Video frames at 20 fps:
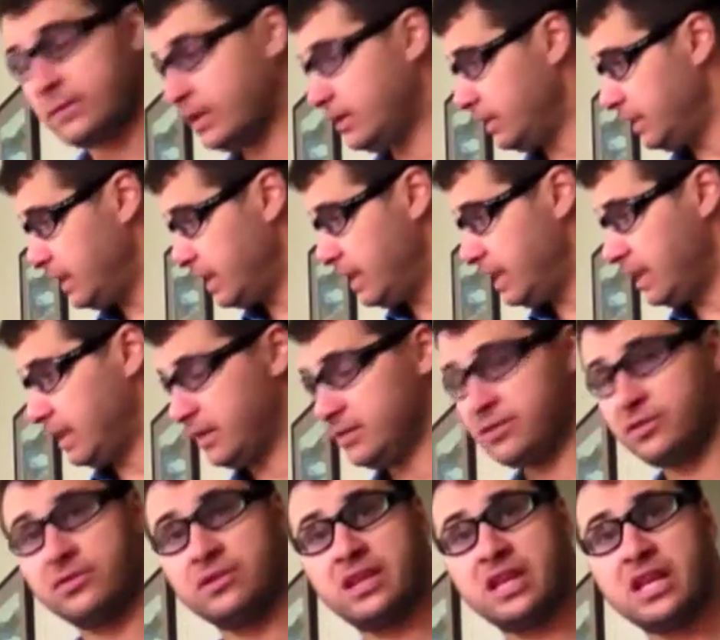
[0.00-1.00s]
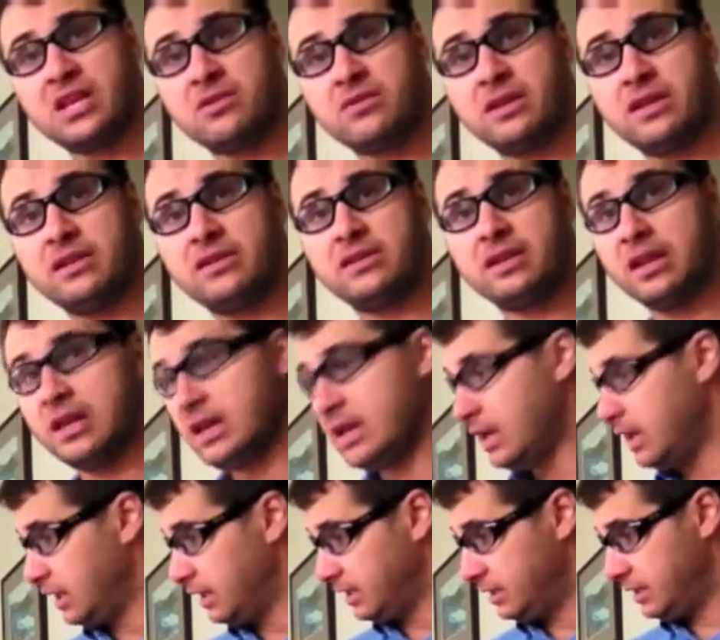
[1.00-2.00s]
so decrease
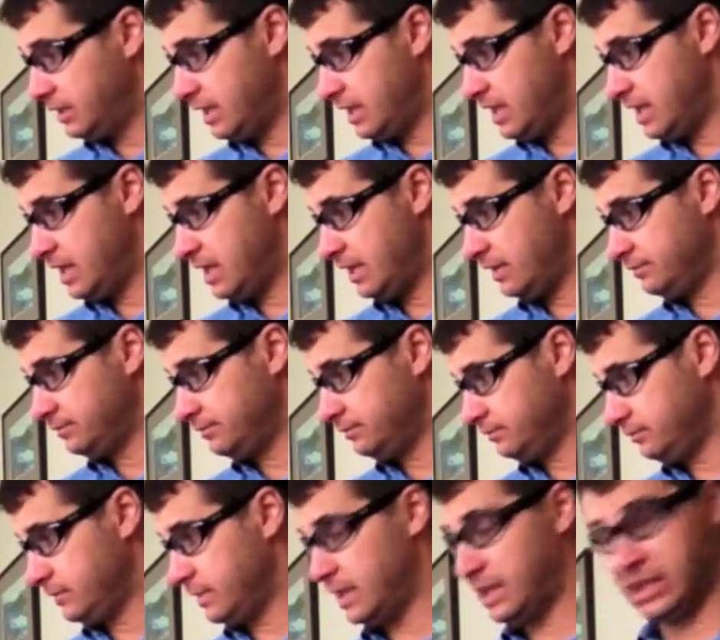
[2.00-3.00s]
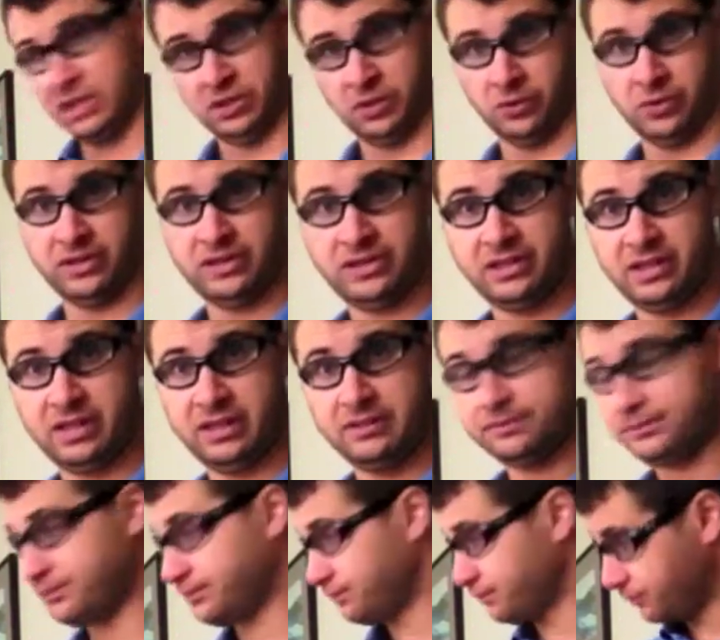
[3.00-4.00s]
the electricity
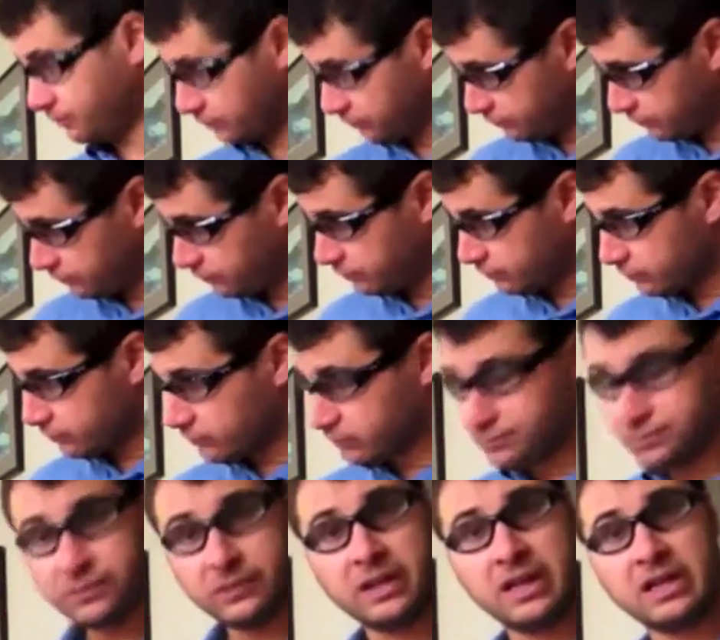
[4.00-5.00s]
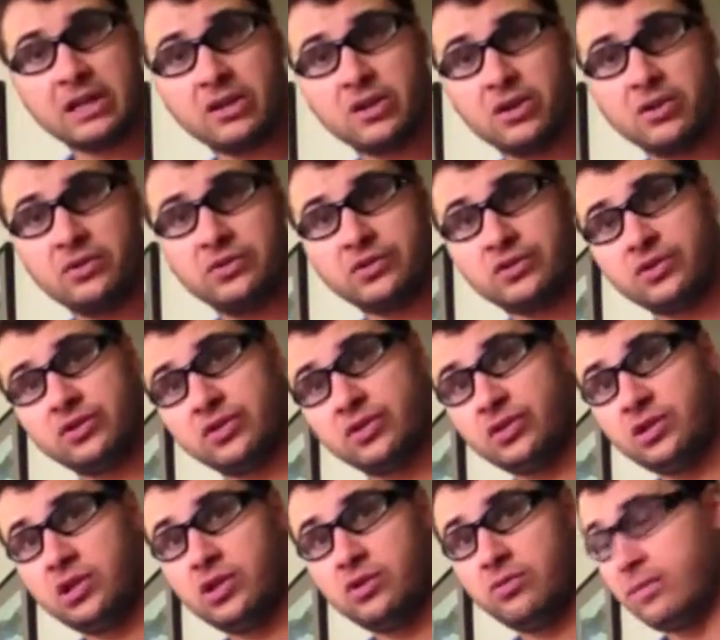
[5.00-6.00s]
that goes
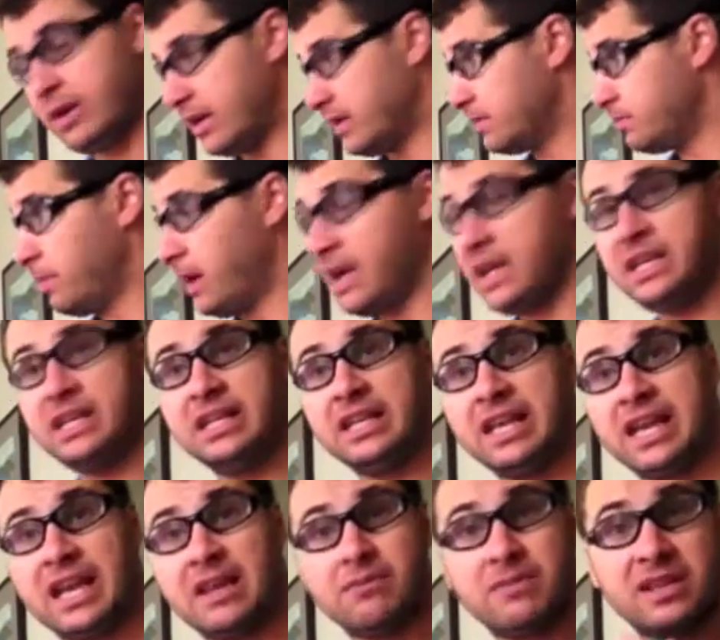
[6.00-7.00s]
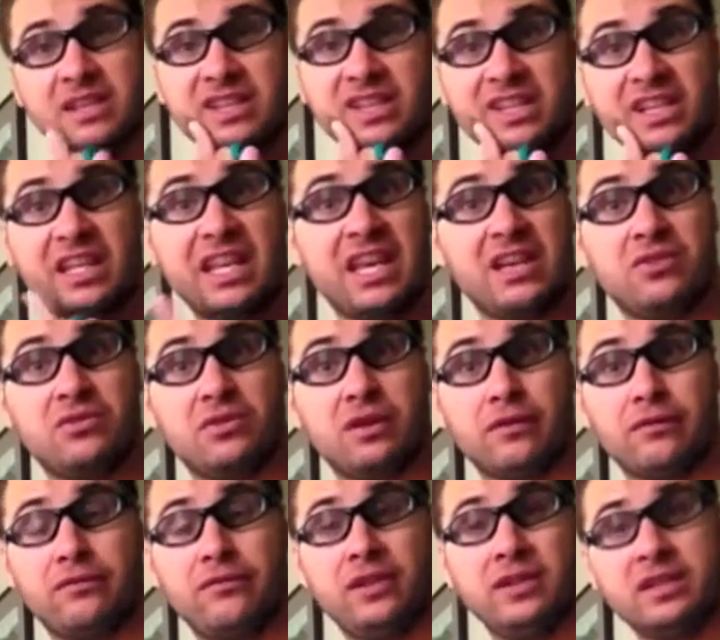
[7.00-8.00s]
to my spine, and basically I do
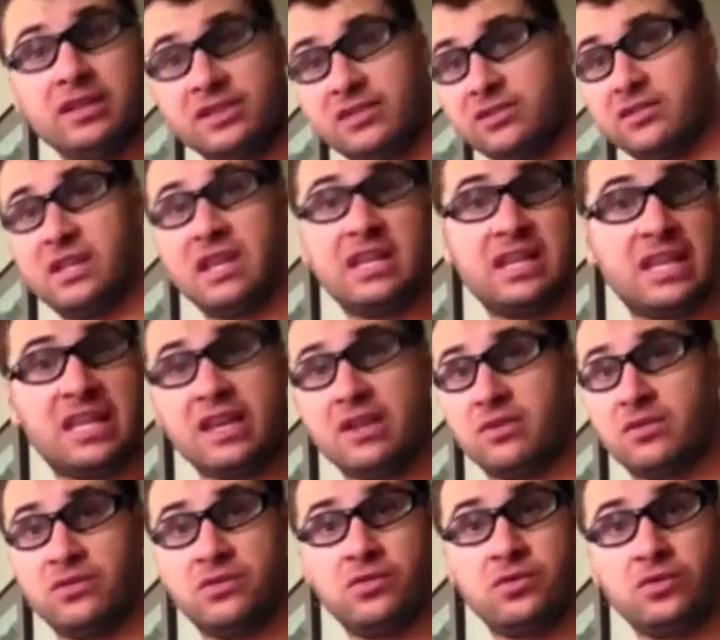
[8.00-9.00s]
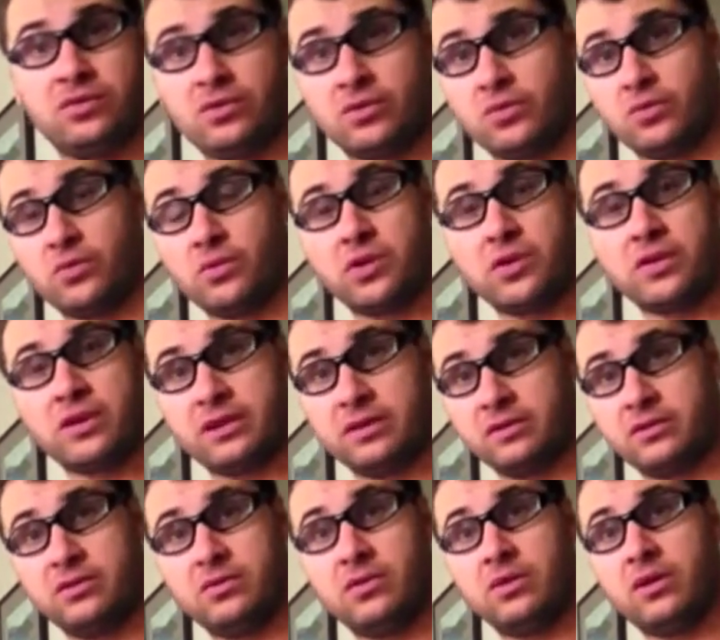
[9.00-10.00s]
not feel it, so then they can do their work
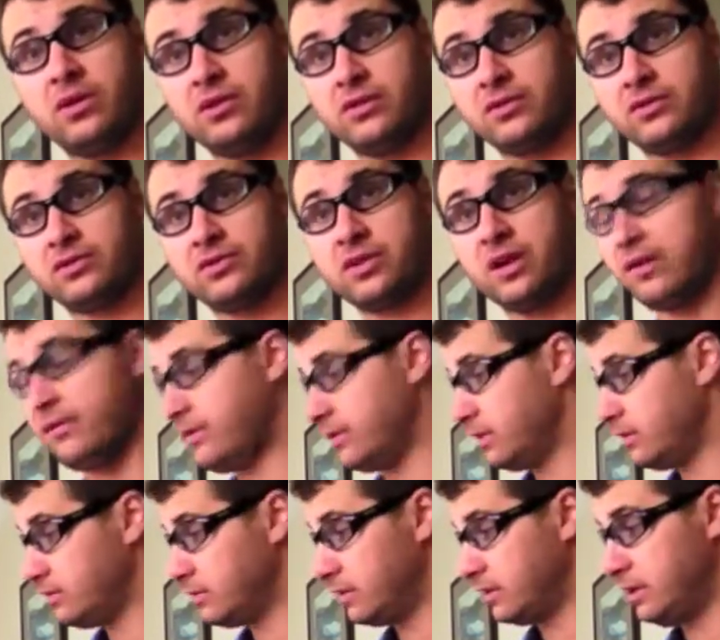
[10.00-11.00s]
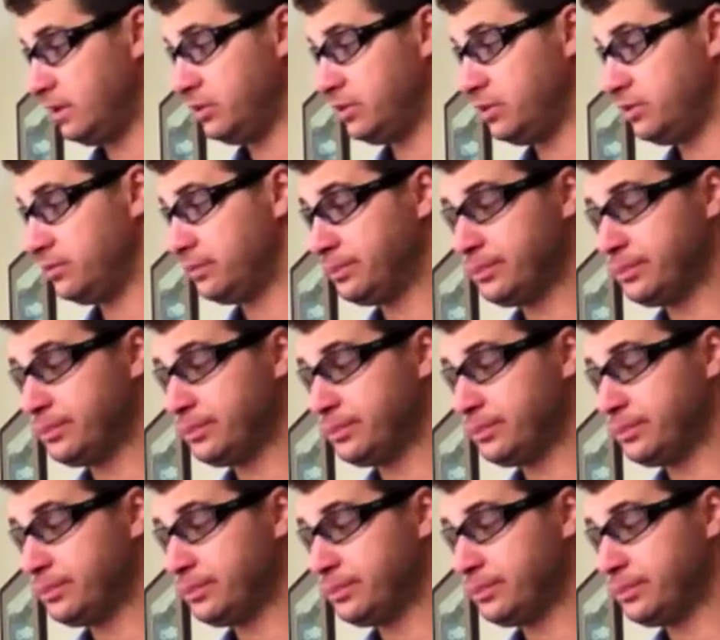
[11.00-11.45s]
and do all their stuff and what they do.